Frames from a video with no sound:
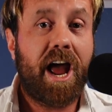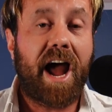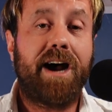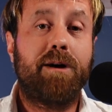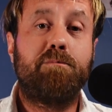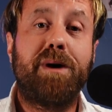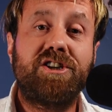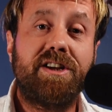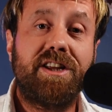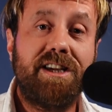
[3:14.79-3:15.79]
how
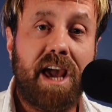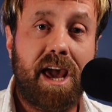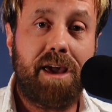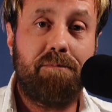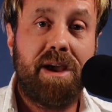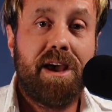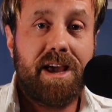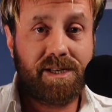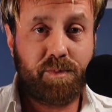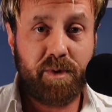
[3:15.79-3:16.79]
much of the game
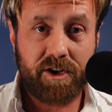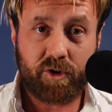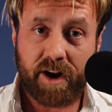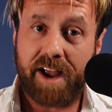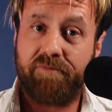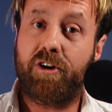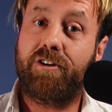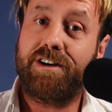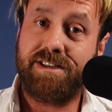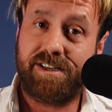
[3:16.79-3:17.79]
is being crafted or
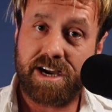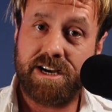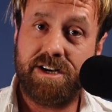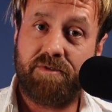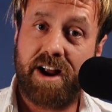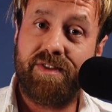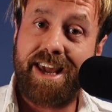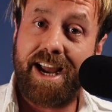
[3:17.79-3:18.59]
designed around the